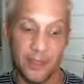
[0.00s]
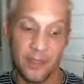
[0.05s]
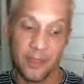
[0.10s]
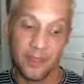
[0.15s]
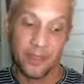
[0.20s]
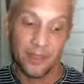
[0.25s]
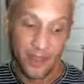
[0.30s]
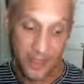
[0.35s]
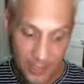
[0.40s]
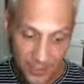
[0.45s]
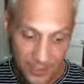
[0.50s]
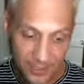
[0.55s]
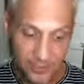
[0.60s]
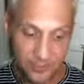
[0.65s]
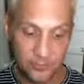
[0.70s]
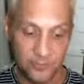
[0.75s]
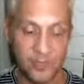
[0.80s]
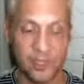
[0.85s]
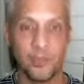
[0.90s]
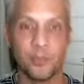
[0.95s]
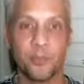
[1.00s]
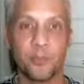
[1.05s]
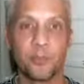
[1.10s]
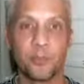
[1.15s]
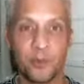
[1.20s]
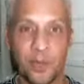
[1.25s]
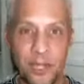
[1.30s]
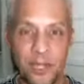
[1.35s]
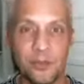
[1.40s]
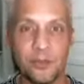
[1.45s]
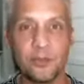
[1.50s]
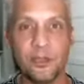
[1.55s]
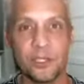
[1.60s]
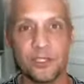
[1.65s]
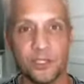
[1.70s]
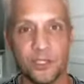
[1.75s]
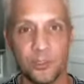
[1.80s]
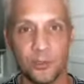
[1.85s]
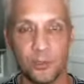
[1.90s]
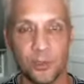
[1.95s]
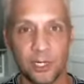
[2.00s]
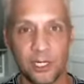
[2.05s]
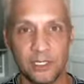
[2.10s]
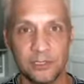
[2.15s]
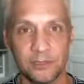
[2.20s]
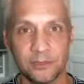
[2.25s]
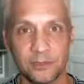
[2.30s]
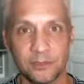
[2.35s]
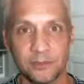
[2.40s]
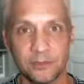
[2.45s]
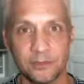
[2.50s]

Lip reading: then the breakthrough that you want,